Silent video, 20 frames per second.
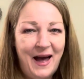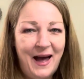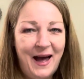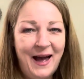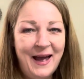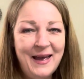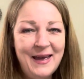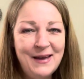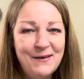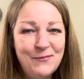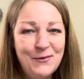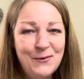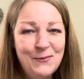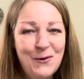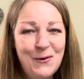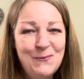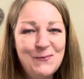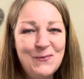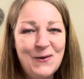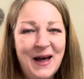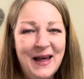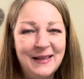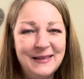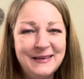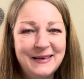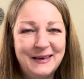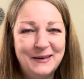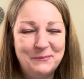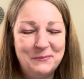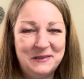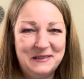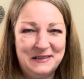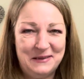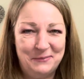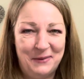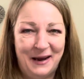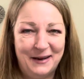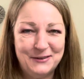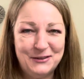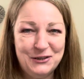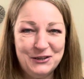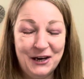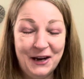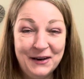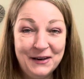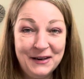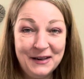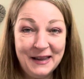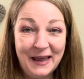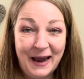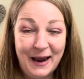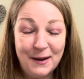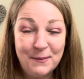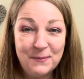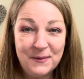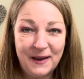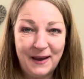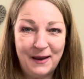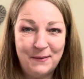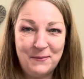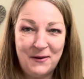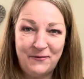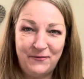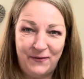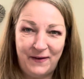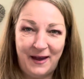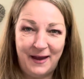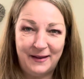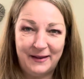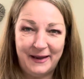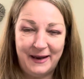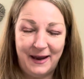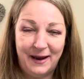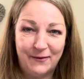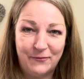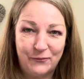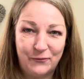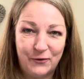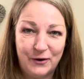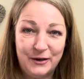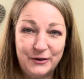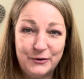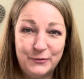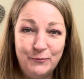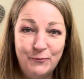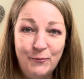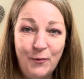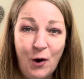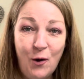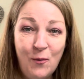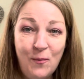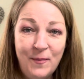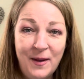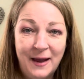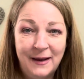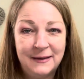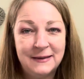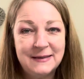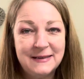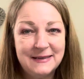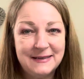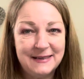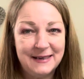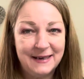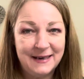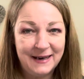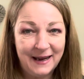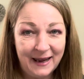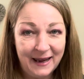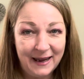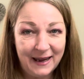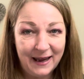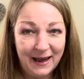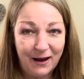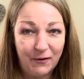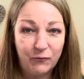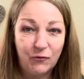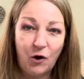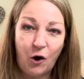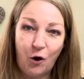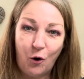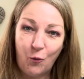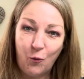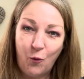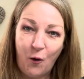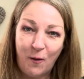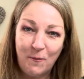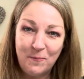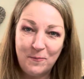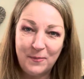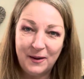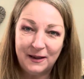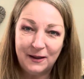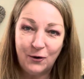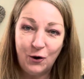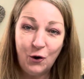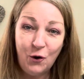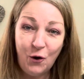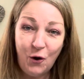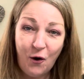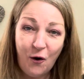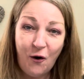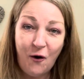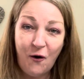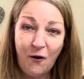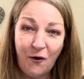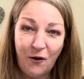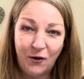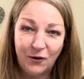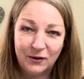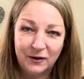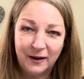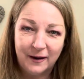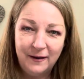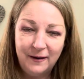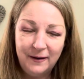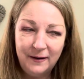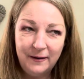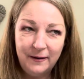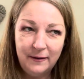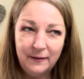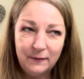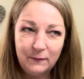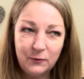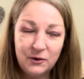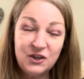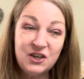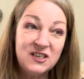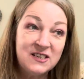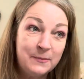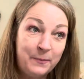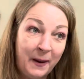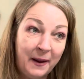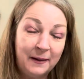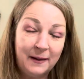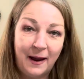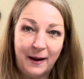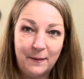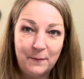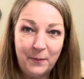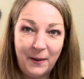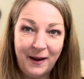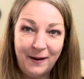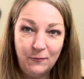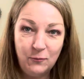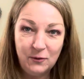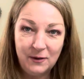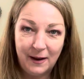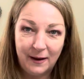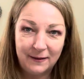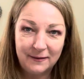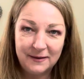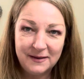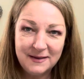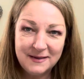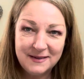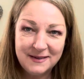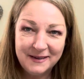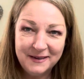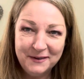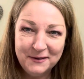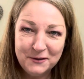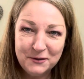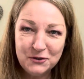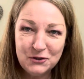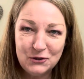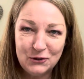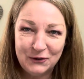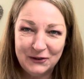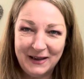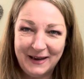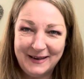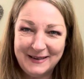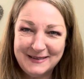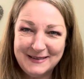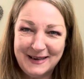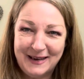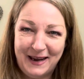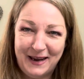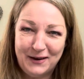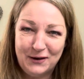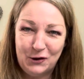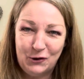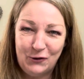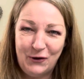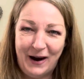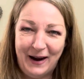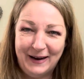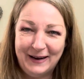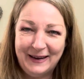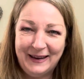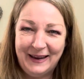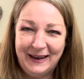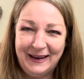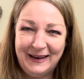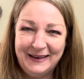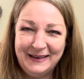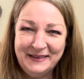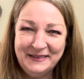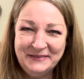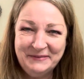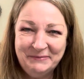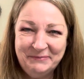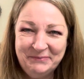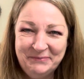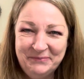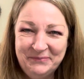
Hi everyone, welcome to my channel. I'm Kim, a fairly average mum, and today I've got a one below haul, which is a bit like Poundland. So let's get cracking.